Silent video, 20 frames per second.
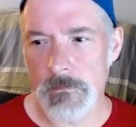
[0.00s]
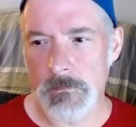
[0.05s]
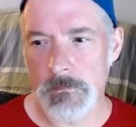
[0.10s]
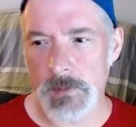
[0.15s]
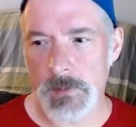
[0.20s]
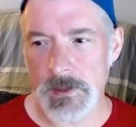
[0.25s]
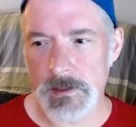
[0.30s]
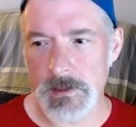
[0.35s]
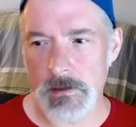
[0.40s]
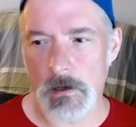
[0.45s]

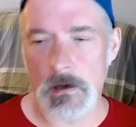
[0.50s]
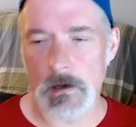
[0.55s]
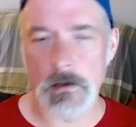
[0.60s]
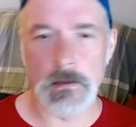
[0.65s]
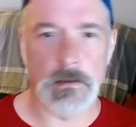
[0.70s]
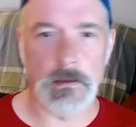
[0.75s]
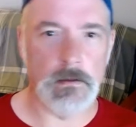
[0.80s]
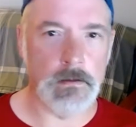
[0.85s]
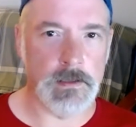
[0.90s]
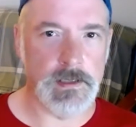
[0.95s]
But there are
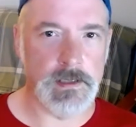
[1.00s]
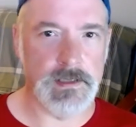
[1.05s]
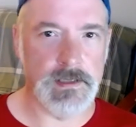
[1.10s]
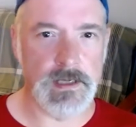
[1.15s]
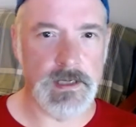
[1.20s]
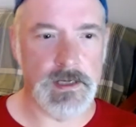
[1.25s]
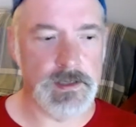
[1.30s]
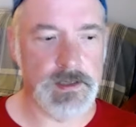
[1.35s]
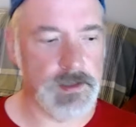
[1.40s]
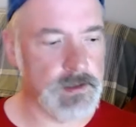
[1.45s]
little
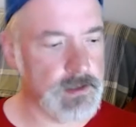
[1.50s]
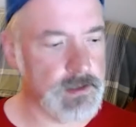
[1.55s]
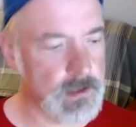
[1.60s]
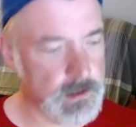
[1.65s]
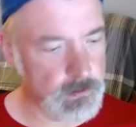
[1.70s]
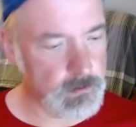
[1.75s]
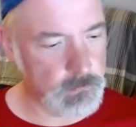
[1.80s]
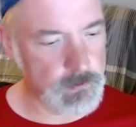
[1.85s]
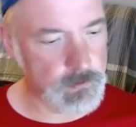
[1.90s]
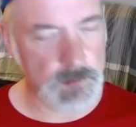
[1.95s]
concessions,
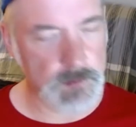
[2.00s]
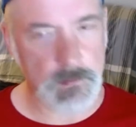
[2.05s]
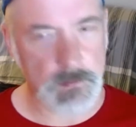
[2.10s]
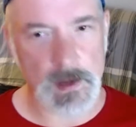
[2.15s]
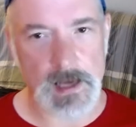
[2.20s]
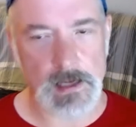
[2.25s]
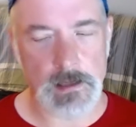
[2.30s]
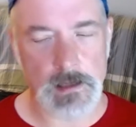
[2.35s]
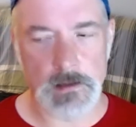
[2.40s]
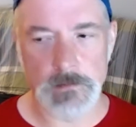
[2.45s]
like with the
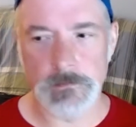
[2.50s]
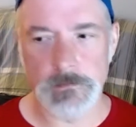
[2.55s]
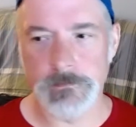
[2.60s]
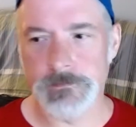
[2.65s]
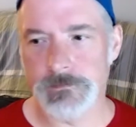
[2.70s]
bacon.